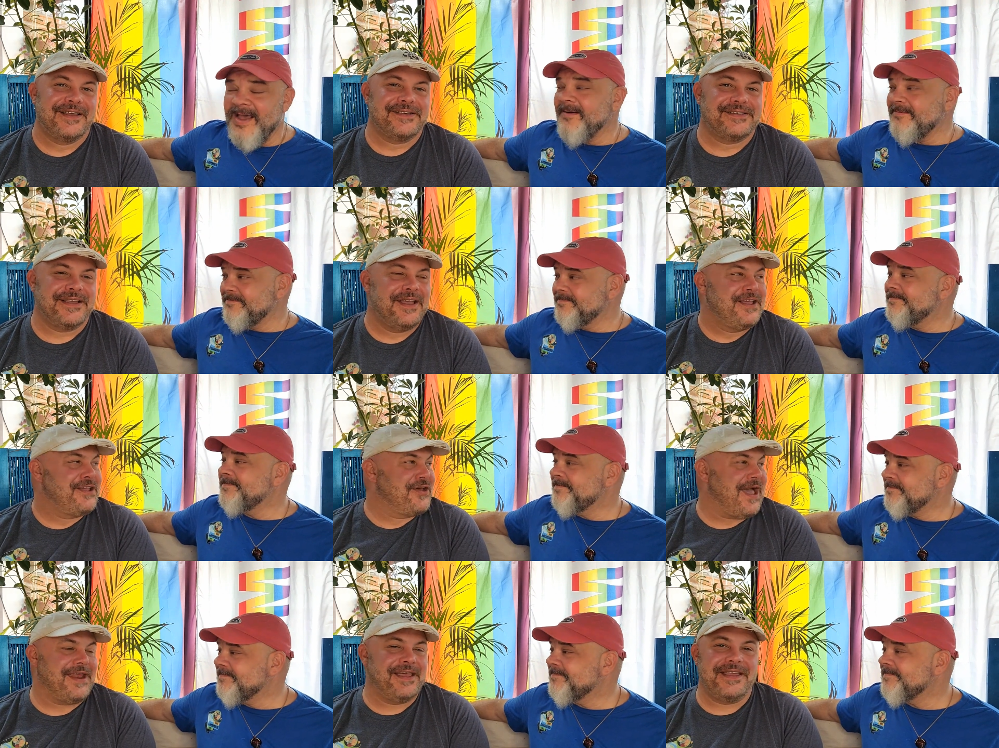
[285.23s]
Speaker 1: Yeah, you
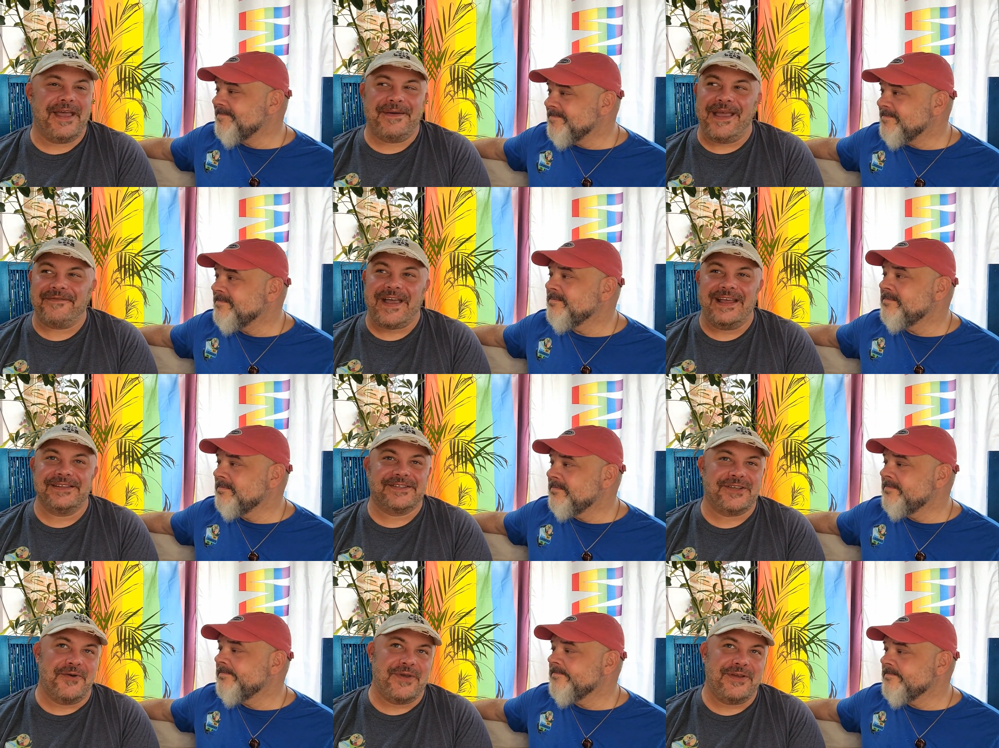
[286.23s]
kind of. I mean, I've gotten
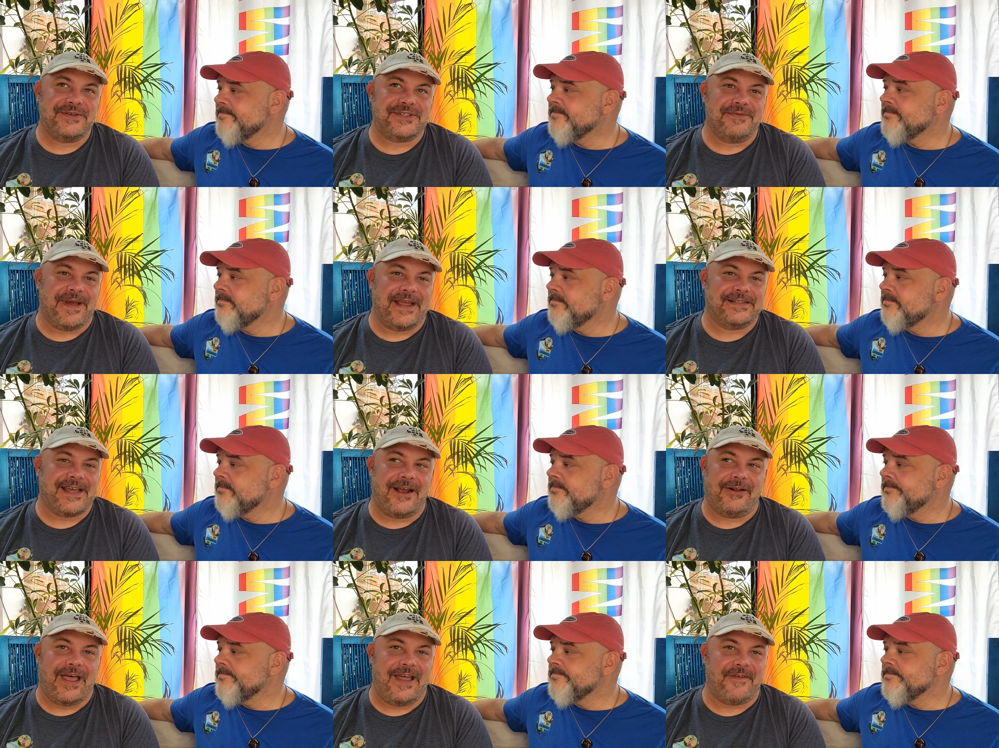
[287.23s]
so used to my
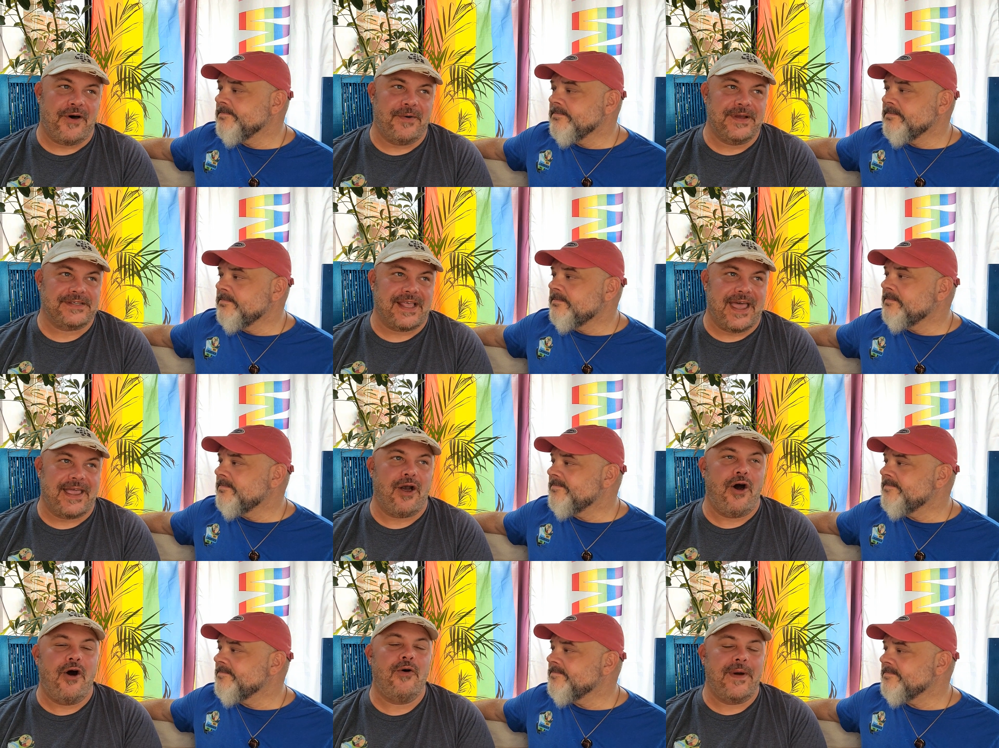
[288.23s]
entire life, always like
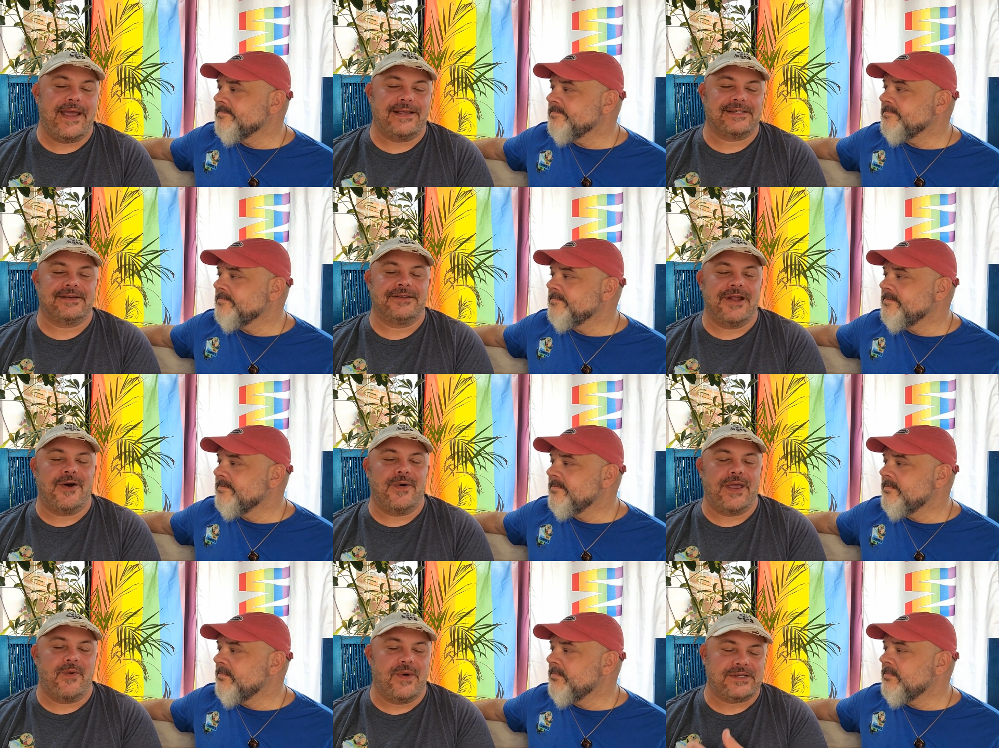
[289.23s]
always
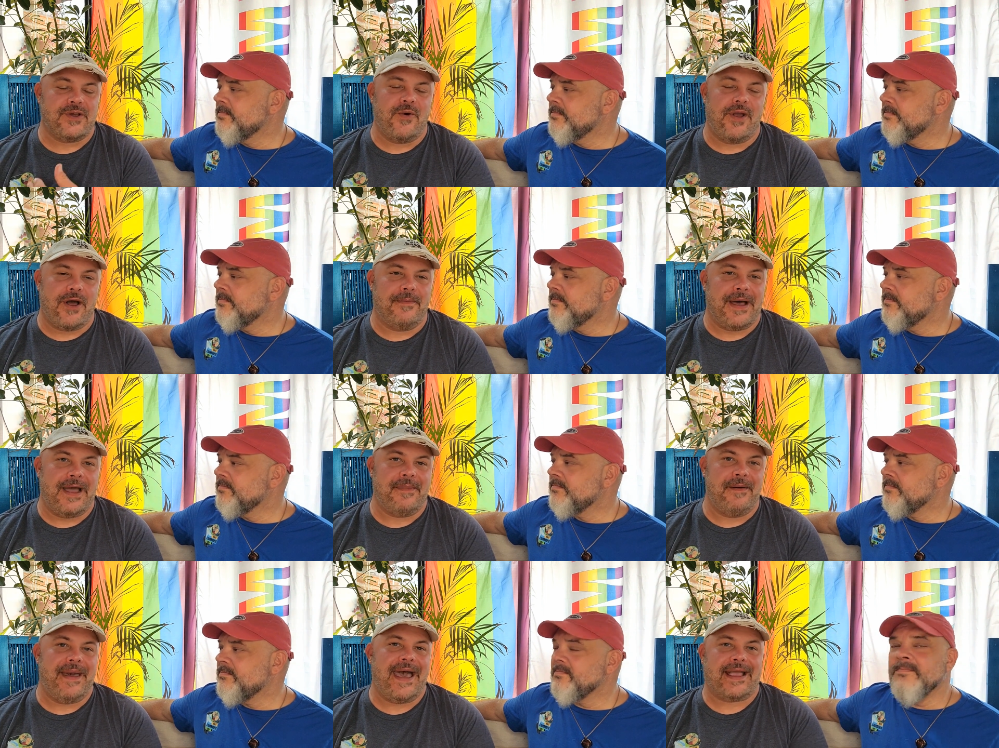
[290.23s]
knowing what's going on behind
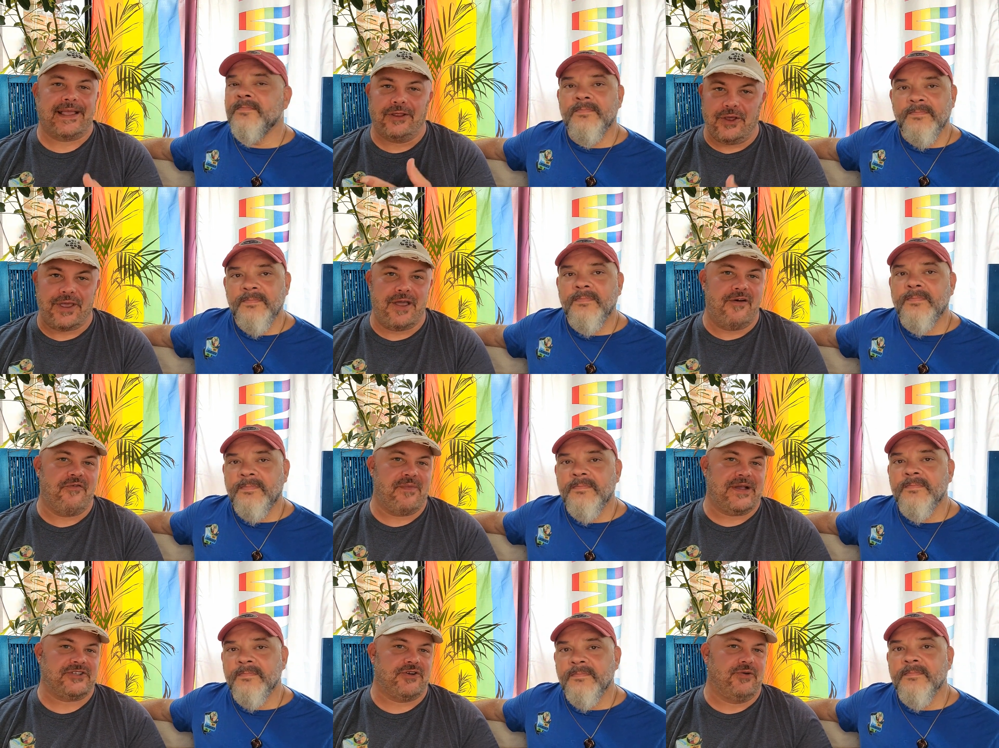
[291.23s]
my back and looking over
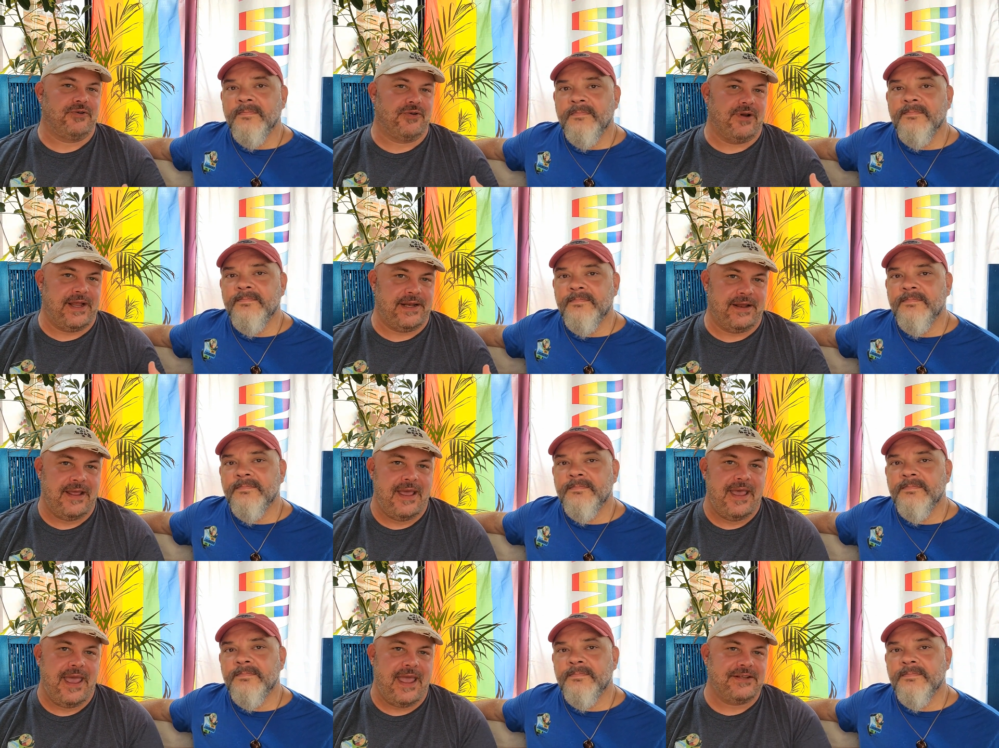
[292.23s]
my shoulder, and
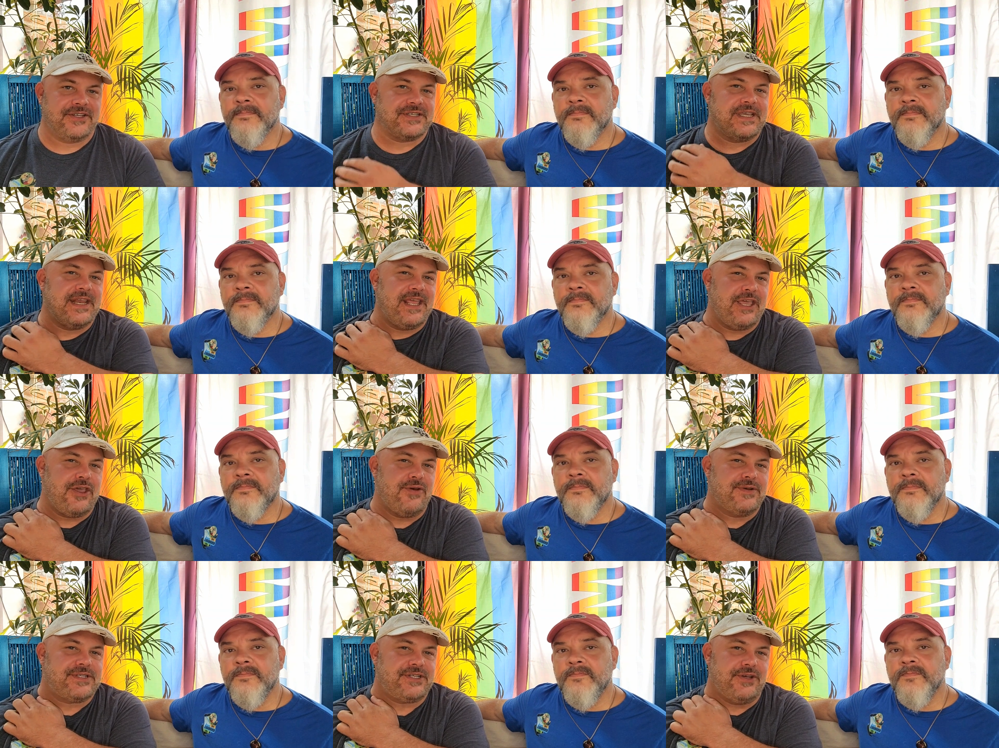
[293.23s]
and just getting
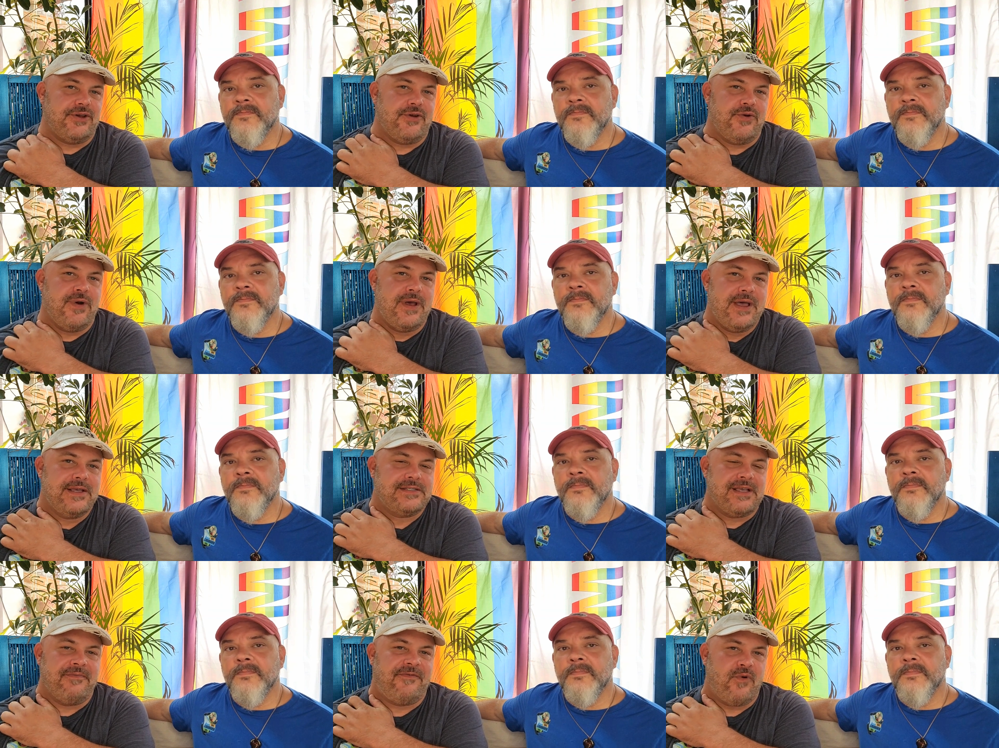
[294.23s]
used to
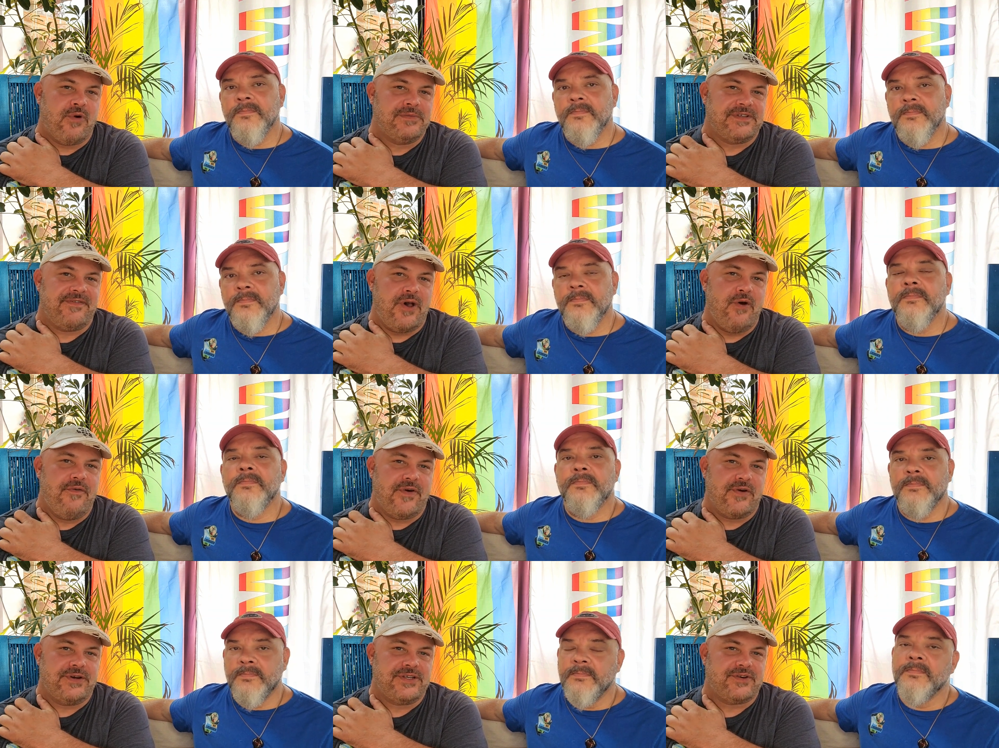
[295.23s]
some forms of
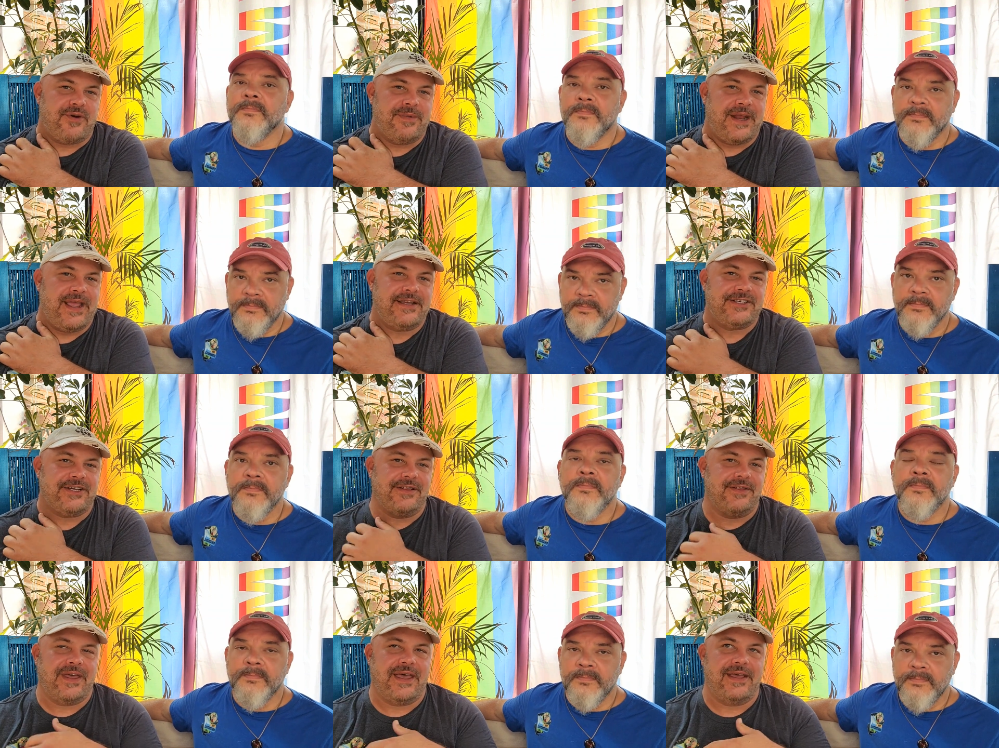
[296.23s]
overt
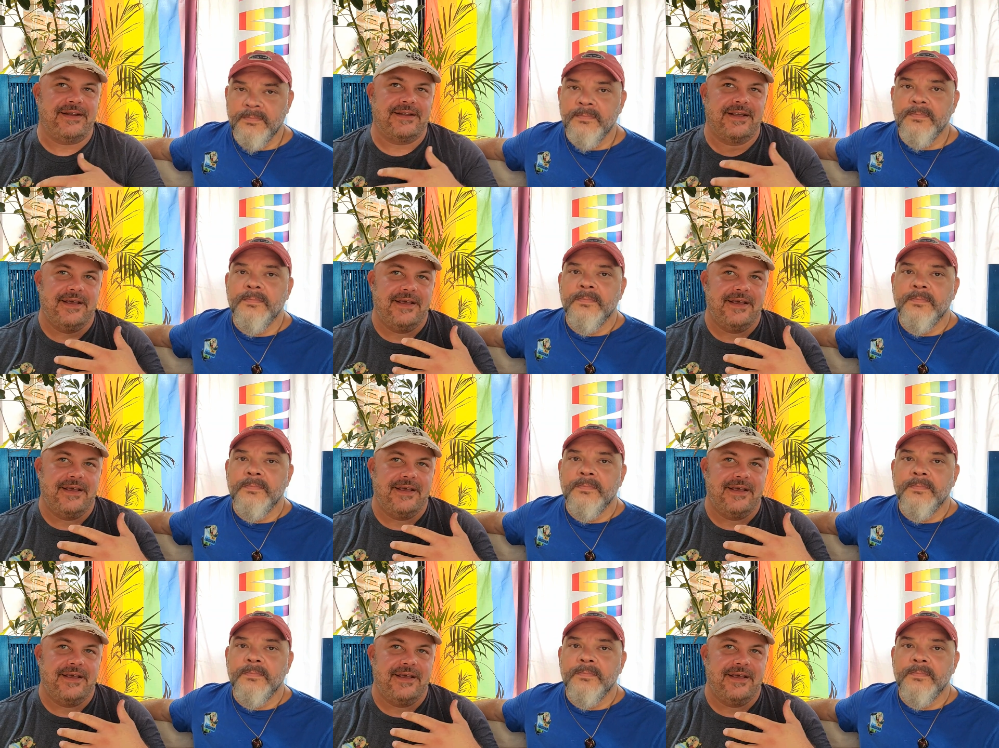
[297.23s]
discrimination that